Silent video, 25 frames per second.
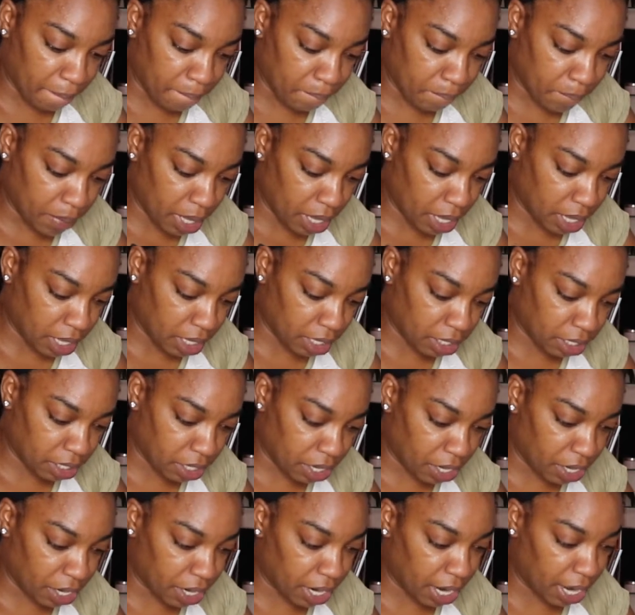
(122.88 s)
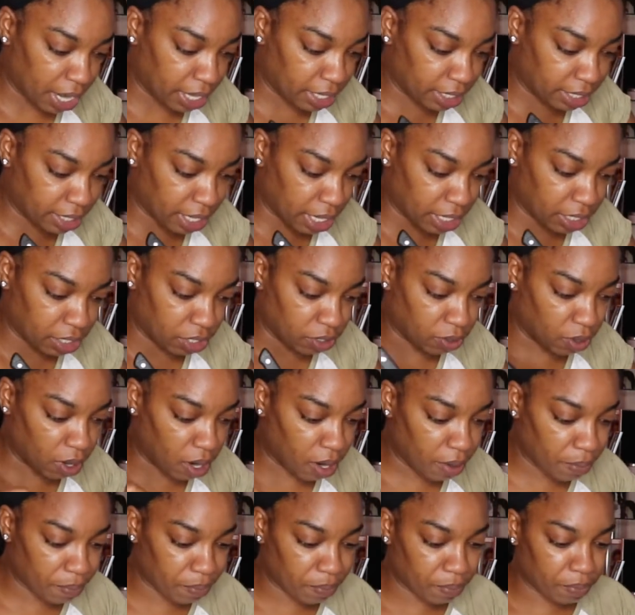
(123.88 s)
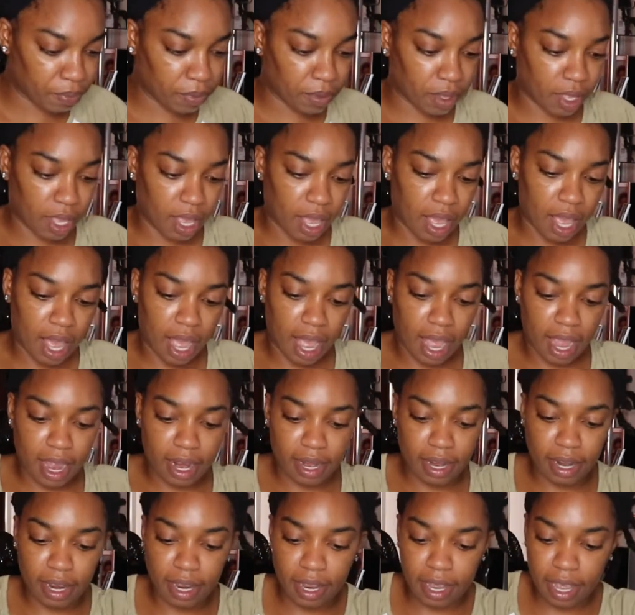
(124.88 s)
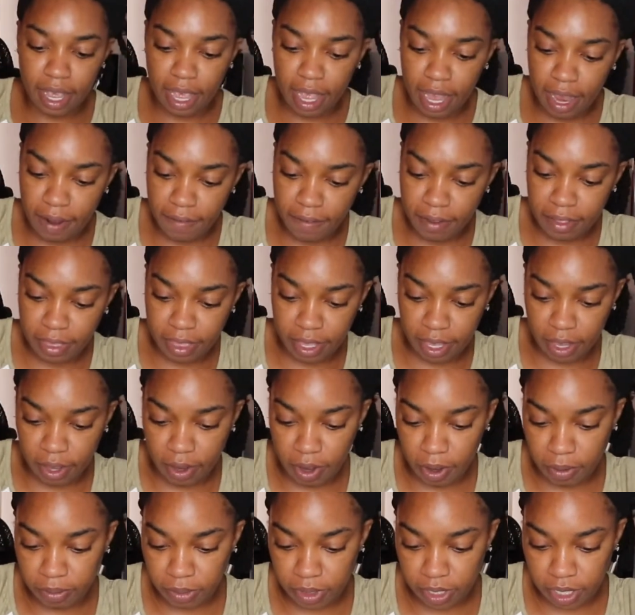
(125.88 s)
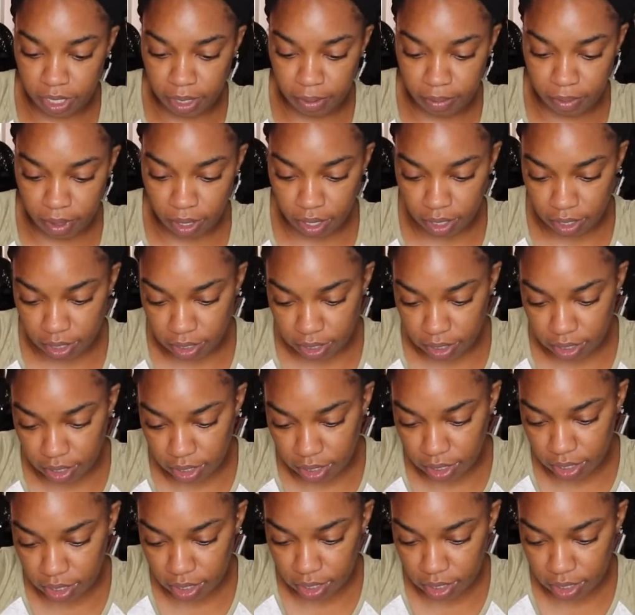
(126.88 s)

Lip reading: mixer, etc. and everything comes in the box.